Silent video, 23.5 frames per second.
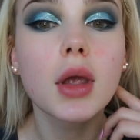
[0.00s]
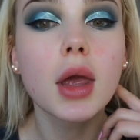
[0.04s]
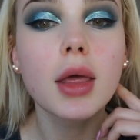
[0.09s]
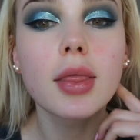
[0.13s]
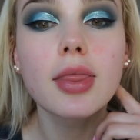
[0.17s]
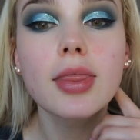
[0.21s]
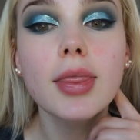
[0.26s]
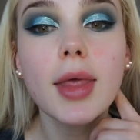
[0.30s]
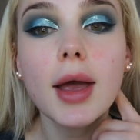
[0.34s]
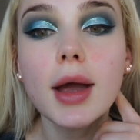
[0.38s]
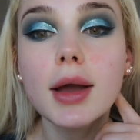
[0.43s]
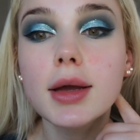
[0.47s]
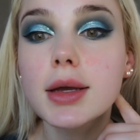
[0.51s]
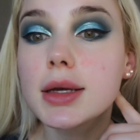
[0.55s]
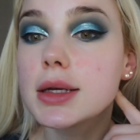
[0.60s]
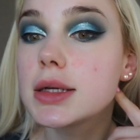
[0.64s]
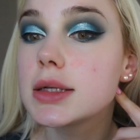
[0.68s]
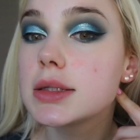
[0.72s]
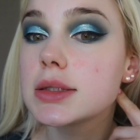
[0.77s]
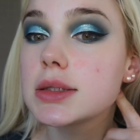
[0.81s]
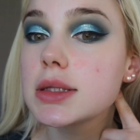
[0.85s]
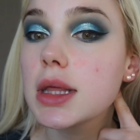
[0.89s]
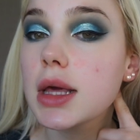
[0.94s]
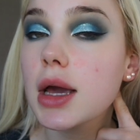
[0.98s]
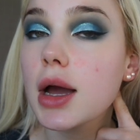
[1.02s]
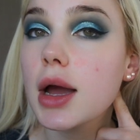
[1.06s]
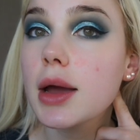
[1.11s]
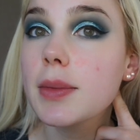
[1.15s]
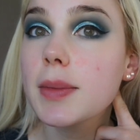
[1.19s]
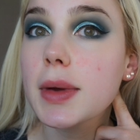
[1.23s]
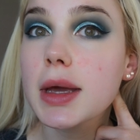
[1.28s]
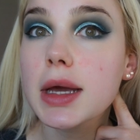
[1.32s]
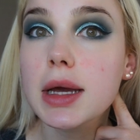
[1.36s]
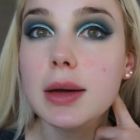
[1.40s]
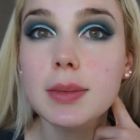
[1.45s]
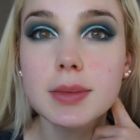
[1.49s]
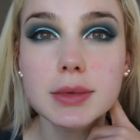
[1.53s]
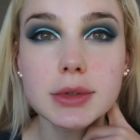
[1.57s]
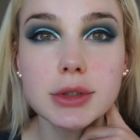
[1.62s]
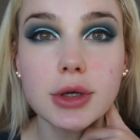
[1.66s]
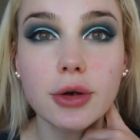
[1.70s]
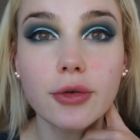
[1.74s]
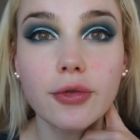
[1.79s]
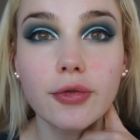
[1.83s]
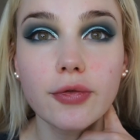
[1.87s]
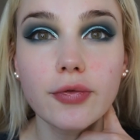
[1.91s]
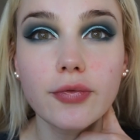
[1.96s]
And that is the eye makeup
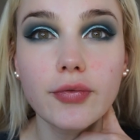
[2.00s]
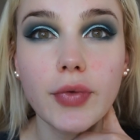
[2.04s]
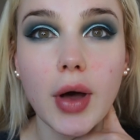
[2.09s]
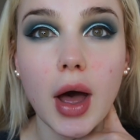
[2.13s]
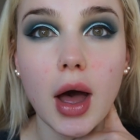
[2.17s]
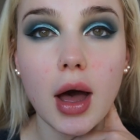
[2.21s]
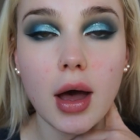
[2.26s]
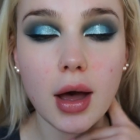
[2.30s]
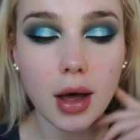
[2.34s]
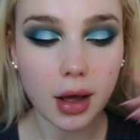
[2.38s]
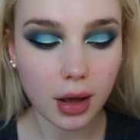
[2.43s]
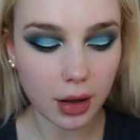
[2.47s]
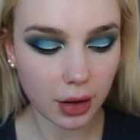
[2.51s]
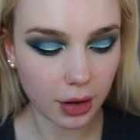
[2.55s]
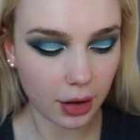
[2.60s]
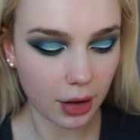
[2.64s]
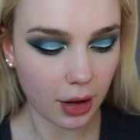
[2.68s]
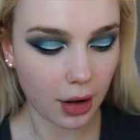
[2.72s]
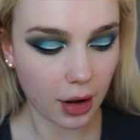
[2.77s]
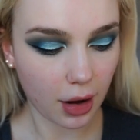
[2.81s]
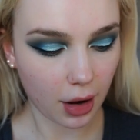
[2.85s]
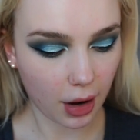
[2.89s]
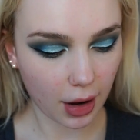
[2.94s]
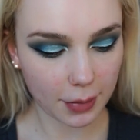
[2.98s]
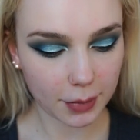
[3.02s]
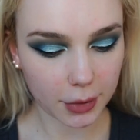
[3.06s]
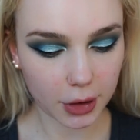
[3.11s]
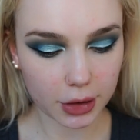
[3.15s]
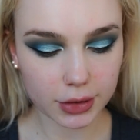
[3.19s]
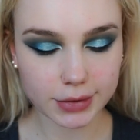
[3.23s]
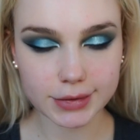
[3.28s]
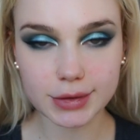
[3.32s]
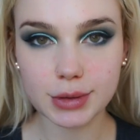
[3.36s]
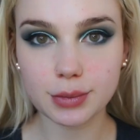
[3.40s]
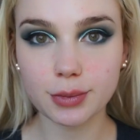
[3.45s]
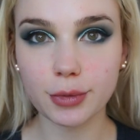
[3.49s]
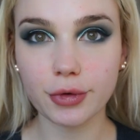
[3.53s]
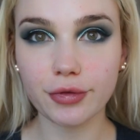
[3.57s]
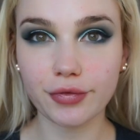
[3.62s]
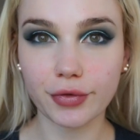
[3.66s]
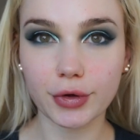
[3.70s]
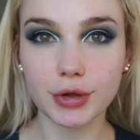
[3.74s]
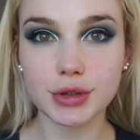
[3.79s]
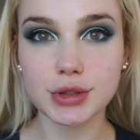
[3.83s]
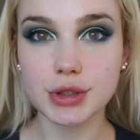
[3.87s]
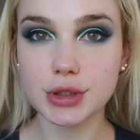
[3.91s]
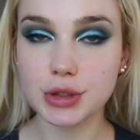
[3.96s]
so far. I'm going to
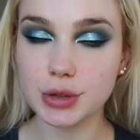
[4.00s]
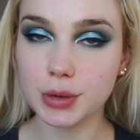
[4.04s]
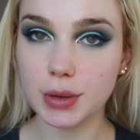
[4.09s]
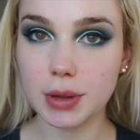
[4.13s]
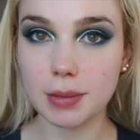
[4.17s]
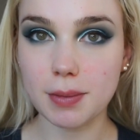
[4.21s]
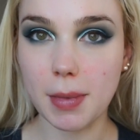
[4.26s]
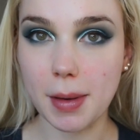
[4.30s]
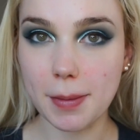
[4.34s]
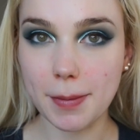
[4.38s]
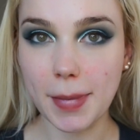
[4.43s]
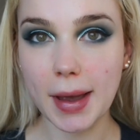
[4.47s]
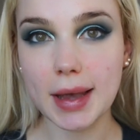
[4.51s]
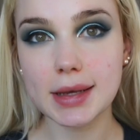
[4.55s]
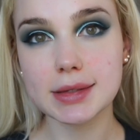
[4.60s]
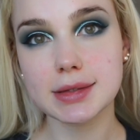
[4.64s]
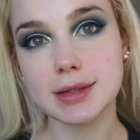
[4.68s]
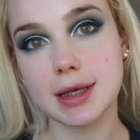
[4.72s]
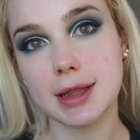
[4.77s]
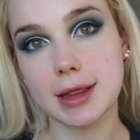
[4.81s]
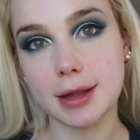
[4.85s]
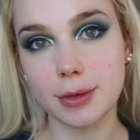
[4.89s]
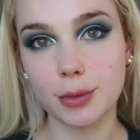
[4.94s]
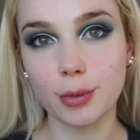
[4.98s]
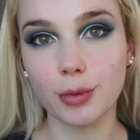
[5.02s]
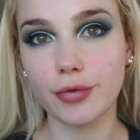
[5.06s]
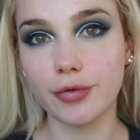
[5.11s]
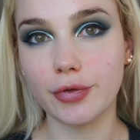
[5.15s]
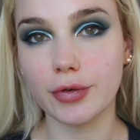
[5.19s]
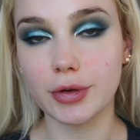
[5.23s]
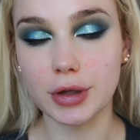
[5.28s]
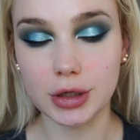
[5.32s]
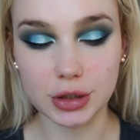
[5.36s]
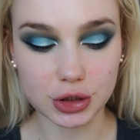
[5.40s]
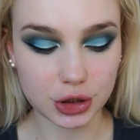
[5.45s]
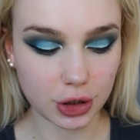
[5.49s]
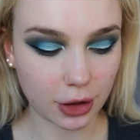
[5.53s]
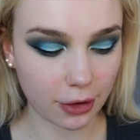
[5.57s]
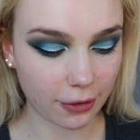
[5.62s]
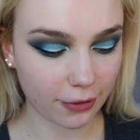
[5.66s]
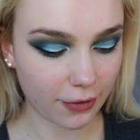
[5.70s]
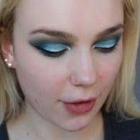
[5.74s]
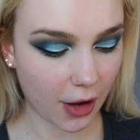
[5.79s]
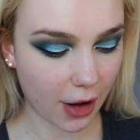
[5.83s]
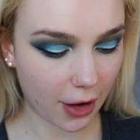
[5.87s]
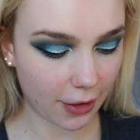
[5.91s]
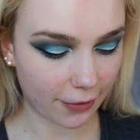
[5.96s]
move on to doing my base and then we'll finish
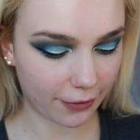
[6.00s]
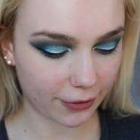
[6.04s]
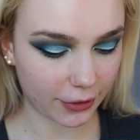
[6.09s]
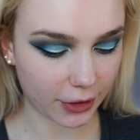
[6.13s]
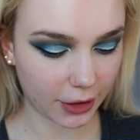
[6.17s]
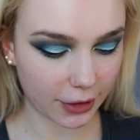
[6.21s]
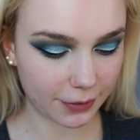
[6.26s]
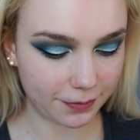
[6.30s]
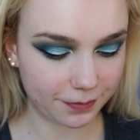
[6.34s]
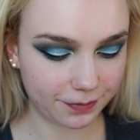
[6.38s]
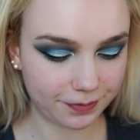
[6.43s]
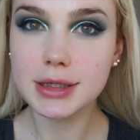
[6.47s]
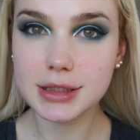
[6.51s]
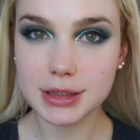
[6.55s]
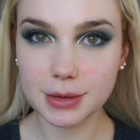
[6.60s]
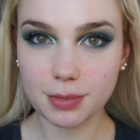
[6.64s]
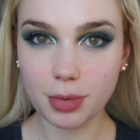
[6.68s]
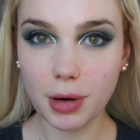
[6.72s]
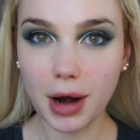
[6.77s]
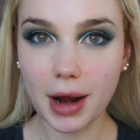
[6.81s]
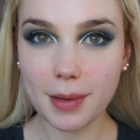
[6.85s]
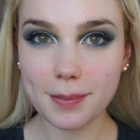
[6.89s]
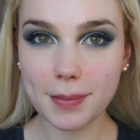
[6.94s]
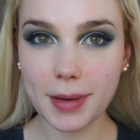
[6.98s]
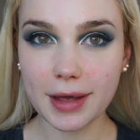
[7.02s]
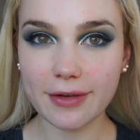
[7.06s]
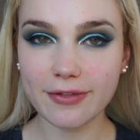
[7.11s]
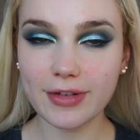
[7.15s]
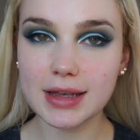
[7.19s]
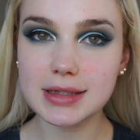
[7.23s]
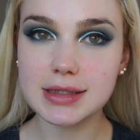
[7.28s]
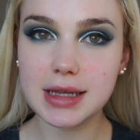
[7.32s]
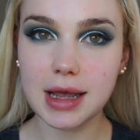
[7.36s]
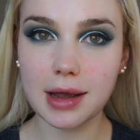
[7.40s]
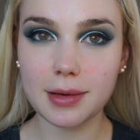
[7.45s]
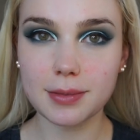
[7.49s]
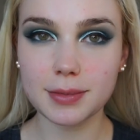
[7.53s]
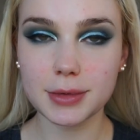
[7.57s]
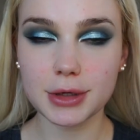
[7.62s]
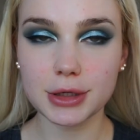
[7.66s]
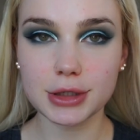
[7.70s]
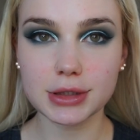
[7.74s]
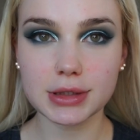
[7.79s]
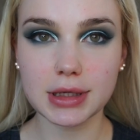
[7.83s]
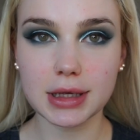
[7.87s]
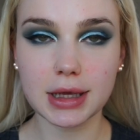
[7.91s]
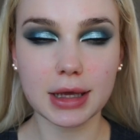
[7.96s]
off after. To prime my face, I'm
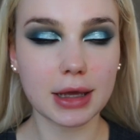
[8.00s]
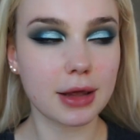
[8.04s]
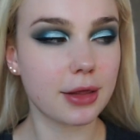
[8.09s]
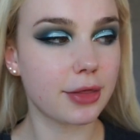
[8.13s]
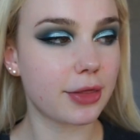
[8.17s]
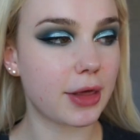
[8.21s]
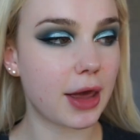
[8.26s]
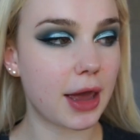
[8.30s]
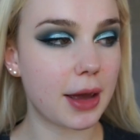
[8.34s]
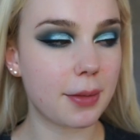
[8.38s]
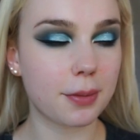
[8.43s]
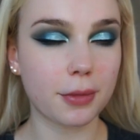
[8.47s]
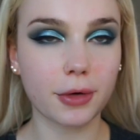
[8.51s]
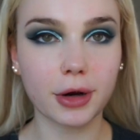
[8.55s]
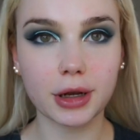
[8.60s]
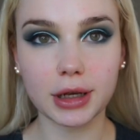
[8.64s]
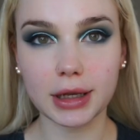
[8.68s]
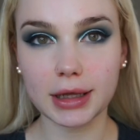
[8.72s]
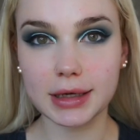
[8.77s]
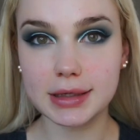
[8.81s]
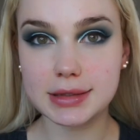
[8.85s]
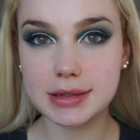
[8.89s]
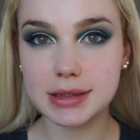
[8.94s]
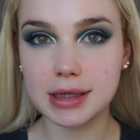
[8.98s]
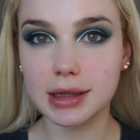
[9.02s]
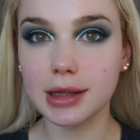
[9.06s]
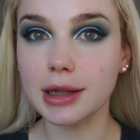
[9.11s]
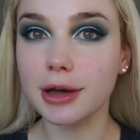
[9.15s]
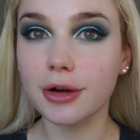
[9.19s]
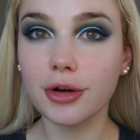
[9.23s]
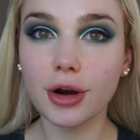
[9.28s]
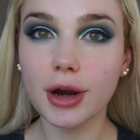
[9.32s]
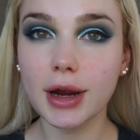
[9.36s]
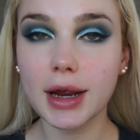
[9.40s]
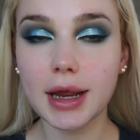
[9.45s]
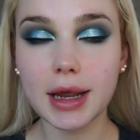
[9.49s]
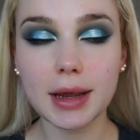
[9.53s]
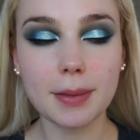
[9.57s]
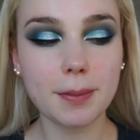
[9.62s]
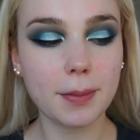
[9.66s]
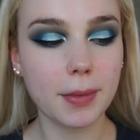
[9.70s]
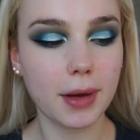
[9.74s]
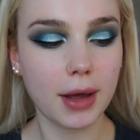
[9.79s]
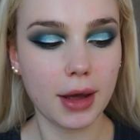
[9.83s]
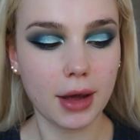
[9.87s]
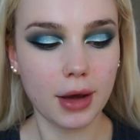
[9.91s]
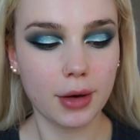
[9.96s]
using the Embryolisse
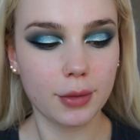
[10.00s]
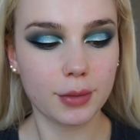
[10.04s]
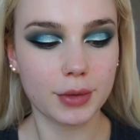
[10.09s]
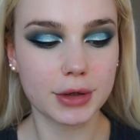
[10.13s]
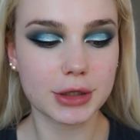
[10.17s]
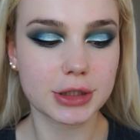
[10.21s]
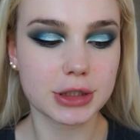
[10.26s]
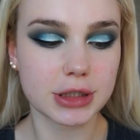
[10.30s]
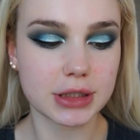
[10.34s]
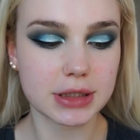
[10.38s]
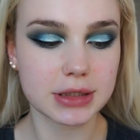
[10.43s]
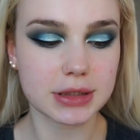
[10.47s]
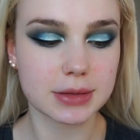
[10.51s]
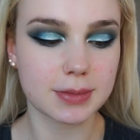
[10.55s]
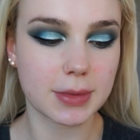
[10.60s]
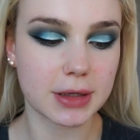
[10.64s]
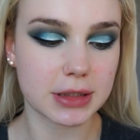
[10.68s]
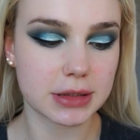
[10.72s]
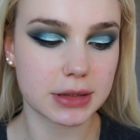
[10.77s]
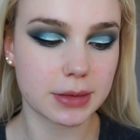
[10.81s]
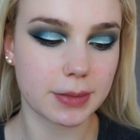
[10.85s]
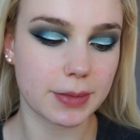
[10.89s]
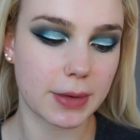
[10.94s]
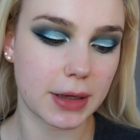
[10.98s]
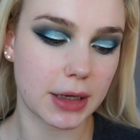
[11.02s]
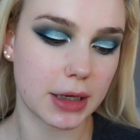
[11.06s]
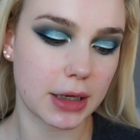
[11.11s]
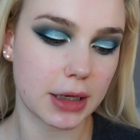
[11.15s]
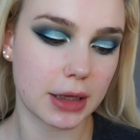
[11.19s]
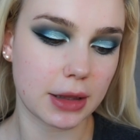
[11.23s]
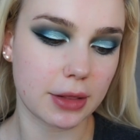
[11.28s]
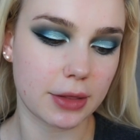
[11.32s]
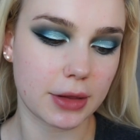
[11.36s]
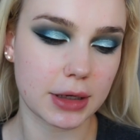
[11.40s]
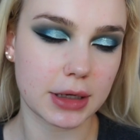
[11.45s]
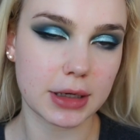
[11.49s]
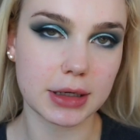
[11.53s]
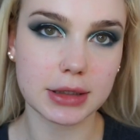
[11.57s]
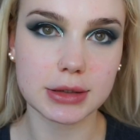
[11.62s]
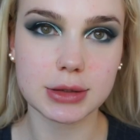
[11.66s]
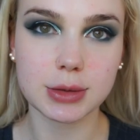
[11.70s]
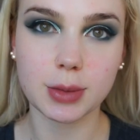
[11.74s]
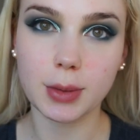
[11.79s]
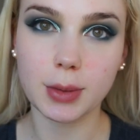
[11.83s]
Lait-Creme, which is meant to be the